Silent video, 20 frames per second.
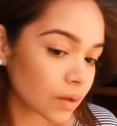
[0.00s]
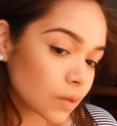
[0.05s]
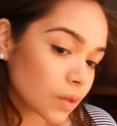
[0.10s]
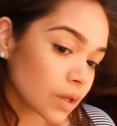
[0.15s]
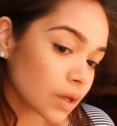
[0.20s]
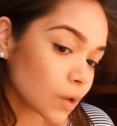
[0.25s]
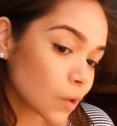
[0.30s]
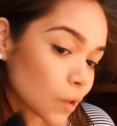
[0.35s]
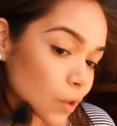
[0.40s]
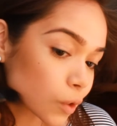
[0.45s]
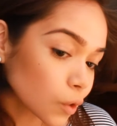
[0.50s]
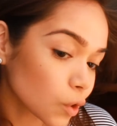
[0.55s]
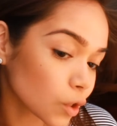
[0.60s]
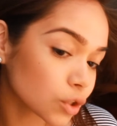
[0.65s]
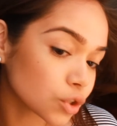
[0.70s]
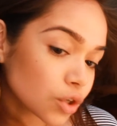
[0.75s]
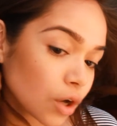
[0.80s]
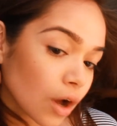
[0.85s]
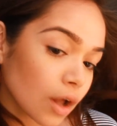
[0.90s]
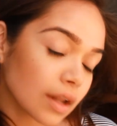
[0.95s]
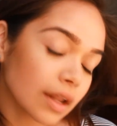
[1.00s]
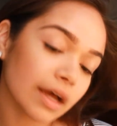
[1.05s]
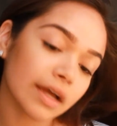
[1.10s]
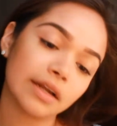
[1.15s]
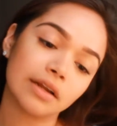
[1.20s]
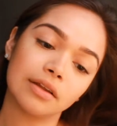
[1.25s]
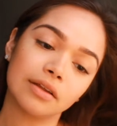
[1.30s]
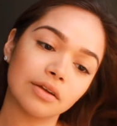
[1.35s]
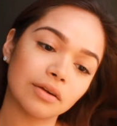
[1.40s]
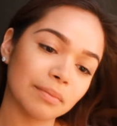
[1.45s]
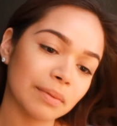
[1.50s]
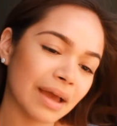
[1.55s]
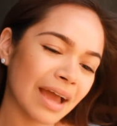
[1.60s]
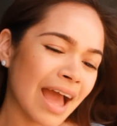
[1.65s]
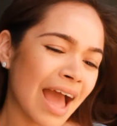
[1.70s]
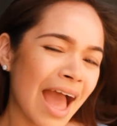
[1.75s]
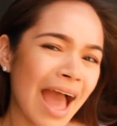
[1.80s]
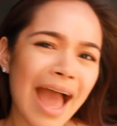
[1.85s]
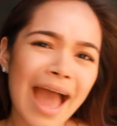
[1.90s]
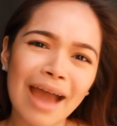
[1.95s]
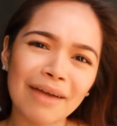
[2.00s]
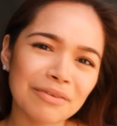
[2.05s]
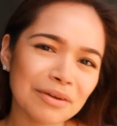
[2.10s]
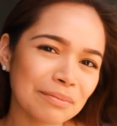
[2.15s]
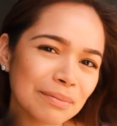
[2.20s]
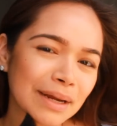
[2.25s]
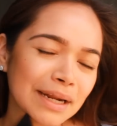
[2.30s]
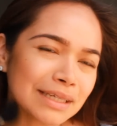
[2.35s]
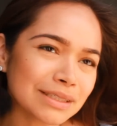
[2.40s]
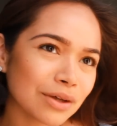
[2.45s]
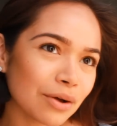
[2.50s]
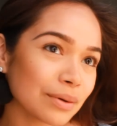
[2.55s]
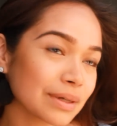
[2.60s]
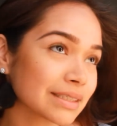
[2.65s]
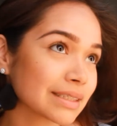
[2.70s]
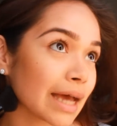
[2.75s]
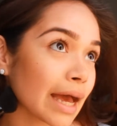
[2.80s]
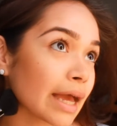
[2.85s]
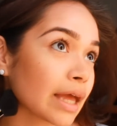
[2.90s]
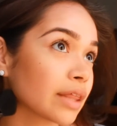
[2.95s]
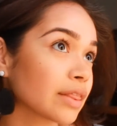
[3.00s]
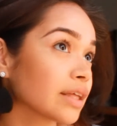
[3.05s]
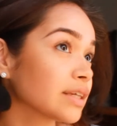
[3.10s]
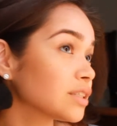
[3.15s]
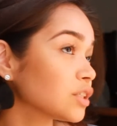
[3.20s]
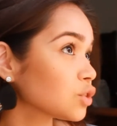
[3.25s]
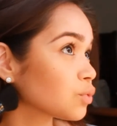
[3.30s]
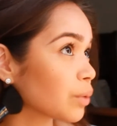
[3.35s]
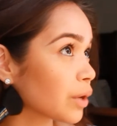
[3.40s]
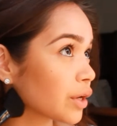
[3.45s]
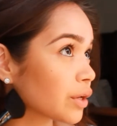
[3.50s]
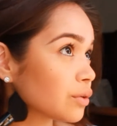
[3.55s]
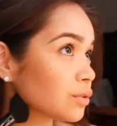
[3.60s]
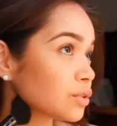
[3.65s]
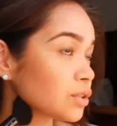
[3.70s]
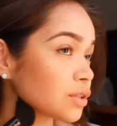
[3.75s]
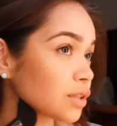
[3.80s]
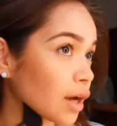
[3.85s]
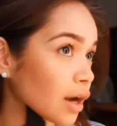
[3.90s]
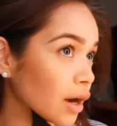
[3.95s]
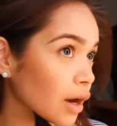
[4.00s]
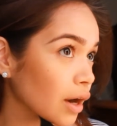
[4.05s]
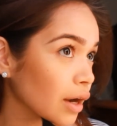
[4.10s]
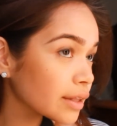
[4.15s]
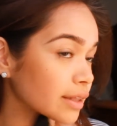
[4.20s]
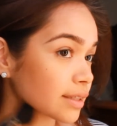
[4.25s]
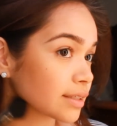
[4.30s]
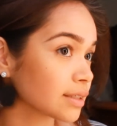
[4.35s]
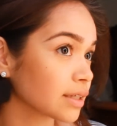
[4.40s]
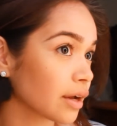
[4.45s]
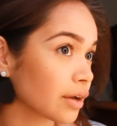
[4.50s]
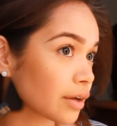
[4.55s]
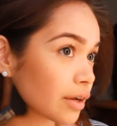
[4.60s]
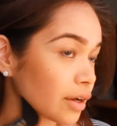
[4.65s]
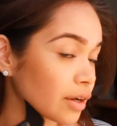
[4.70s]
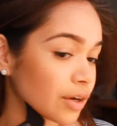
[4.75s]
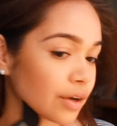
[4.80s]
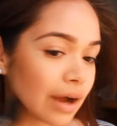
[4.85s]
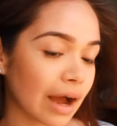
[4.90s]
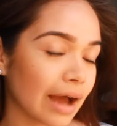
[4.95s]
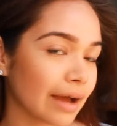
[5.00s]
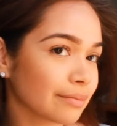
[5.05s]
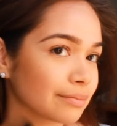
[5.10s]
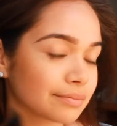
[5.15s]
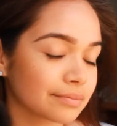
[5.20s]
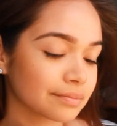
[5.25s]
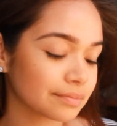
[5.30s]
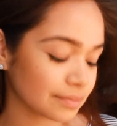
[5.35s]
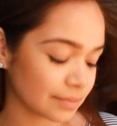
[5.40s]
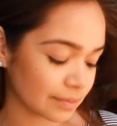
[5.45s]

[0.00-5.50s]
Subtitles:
And then your jawline a little bit. Everybody's always like, this is where you start, this is how you're I